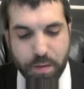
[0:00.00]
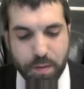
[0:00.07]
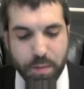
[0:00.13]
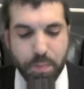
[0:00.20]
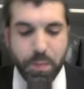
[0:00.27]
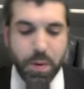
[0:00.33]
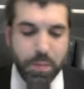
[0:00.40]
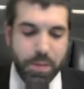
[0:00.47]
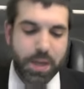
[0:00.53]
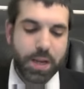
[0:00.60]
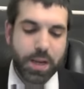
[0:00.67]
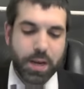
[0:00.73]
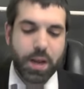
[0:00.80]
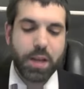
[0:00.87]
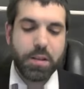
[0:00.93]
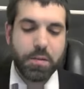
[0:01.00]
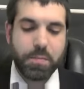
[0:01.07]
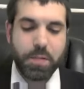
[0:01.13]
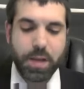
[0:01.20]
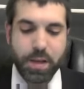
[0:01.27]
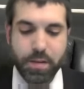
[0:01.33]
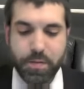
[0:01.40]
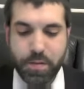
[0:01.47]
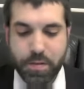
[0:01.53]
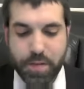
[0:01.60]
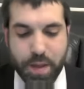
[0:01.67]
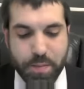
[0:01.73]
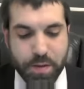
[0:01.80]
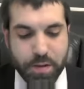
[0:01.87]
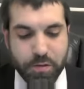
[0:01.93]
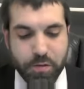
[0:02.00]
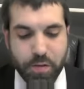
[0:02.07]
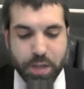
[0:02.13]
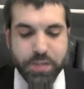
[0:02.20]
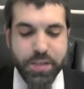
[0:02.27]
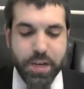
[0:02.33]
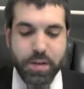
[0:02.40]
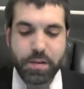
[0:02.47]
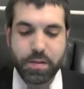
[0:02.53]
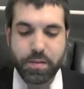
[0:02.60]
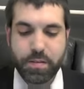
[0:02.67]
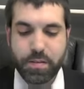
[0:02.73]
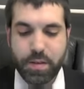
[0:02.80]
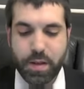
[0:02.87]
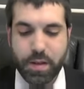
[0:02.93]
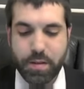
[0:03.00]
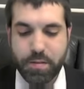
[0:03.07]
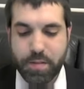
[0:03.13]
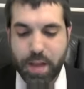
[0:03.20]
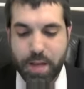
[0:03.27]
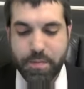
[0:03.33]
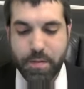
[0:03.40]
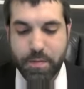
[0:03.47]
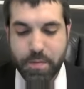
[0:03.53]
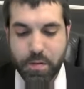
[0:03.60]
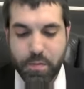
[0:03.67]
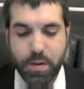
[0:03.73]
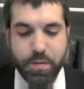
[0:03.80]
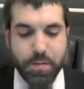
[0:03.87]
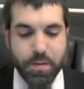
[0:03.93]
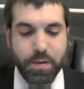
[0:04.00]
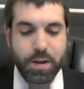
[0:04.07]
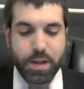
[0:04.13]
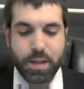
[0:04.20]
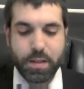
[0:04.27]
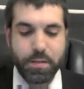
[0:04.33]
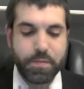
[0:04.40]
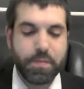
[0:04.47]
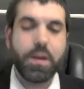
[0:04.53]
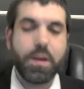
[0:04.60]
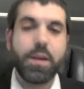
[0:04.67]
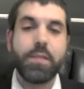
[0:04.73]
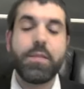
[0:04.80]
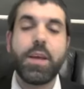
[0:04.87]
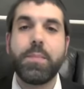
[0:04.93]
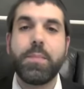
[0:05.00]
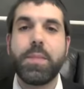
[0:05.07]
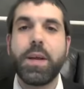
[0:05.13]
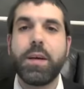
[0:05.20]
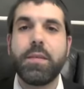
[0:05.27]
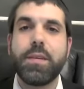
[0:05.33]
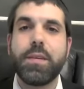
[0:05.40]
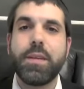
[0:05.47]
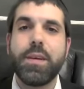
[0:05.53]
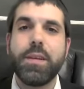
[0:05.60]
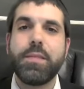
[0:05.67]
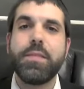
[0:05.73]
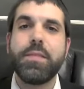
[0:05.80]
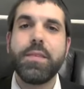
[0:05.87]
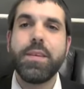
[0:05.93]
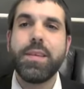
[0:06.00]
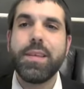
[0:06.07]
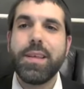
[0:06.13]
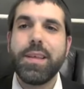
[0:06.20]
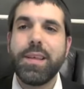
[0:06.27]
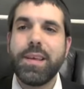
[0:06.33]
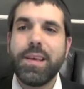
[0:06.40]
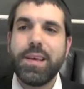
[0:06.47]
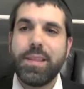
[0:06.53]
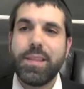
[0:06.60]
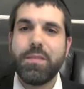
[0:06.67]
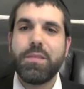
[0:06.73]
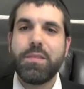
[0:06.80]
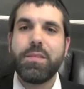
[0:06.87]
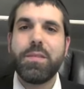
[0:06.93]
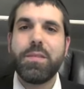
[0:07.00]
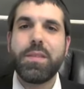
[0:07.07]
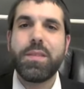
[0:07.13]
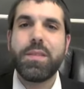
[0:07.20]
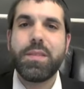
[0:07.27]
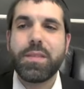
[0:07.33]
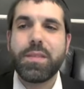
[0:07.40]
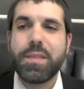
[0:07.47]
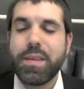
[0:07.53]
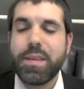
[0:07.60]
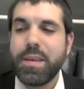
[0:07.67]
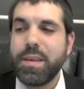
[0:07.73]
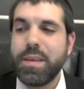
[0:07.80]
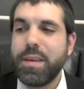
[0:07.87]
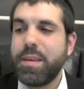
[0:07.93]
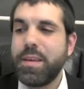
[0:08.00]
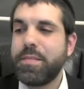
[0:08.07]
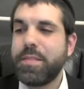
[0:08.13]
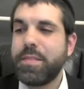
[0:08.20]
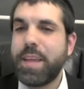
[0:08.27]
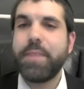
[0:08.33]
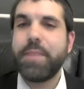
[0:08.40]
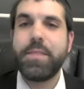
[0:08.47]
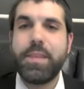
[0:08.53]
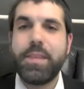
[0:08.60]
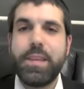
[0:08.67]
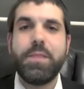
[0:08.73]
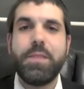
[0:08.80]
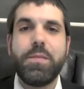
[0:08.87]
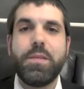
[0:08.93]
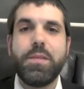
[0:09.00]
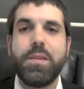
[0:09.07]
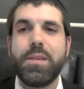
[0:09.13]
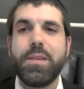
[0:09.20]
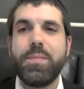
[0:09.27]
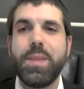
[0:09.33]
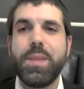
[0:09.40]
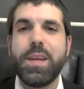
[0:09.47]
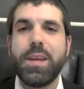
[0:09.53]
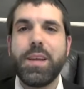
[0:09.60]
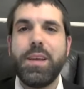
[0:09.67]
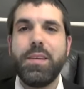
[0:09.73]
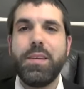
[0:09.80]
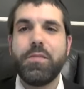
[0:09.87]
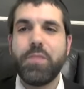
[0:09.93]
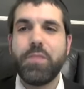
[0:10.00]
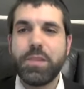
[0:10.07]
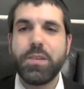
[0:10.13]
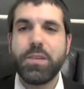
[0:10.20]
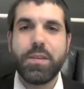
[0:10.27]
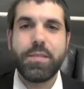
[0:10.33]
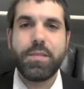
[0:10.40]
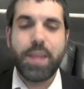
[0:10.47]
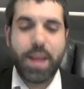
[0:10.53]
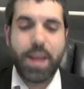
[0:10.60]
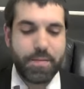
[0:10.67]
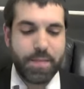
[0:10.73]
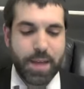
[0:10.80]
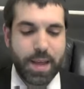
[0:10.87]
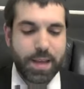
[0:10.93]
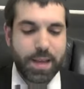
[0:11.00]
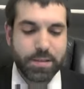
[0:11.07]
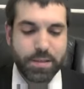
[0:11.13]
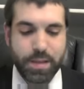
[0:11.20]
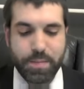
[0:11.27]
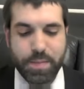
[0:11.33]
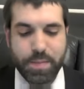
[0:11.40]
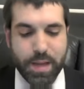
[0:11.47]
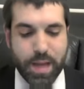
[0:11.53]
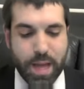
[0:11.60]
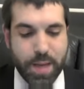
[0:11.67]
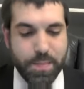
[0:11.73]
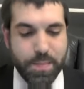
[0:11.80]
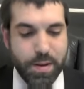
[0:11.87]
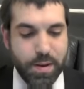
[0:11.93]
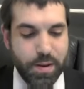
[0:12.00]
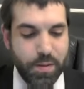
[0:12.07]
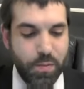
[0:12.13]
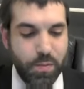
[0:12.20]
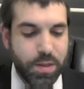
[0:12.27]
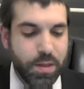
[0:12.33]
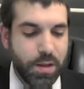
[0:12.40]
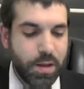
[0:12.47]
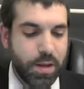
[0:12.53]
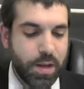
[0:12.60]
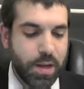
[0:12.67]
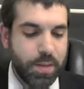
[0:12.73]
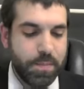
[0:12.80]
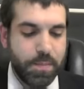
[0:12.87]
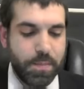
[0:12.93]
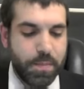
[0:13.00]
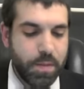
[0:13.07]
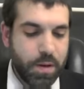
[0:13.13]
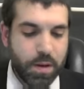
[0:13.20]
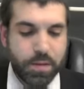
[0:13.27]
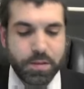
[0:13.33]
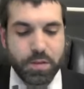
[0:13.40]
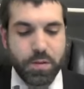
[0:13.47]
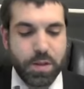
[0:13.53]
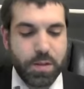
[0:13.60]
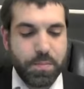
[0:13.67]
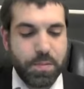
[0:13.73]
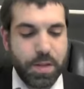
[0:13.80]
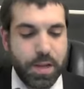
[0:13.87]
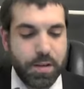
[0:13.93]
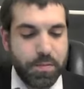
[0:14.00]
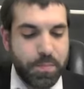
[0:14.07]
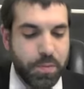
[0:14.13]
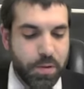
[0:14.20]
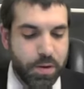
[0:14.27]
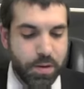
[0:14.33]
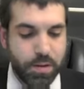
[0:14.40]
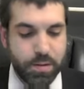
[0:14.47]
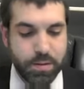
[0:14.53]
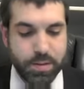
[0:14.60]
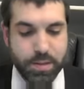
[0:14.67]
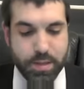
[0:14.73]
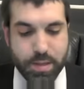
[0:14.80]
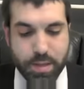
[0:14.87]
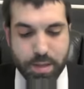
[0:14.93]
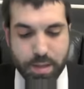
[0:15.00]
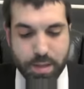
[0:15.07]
Uh, meaning in other plagues, for example, he stretched out his uh, staff over the river and the frogs hopped out. It's there. His staff did, meaning he stretched out his staff and something happened. With the um, also in the plague of boils,